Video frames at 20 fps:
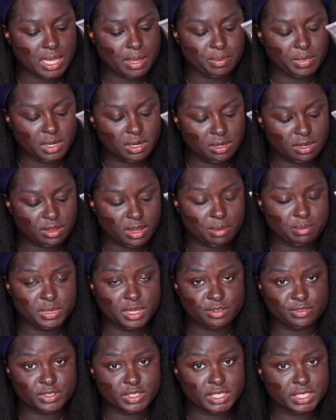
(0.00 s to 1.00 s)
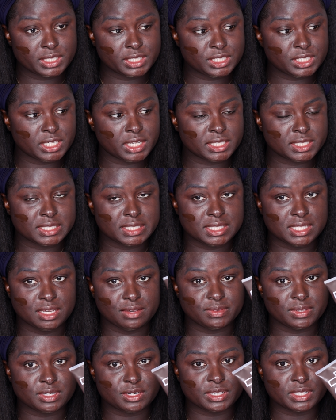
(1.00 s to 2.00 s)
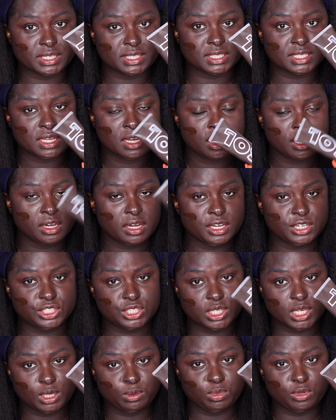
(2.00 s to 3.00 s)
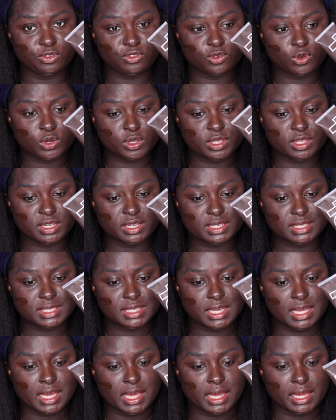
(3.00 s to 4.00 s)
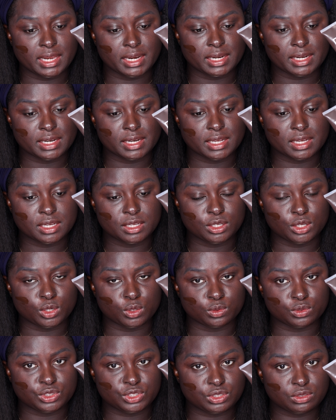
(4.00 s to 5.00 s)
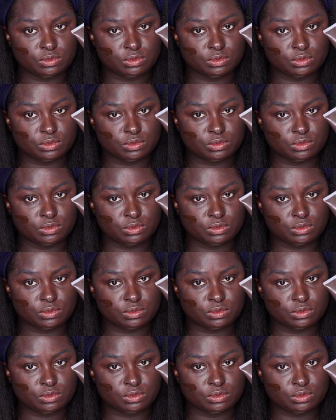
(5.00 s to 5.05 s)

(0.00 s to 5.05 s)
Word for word: I'm gonna de- I'm definitely gonna check to see if there is a shade before this, and you know,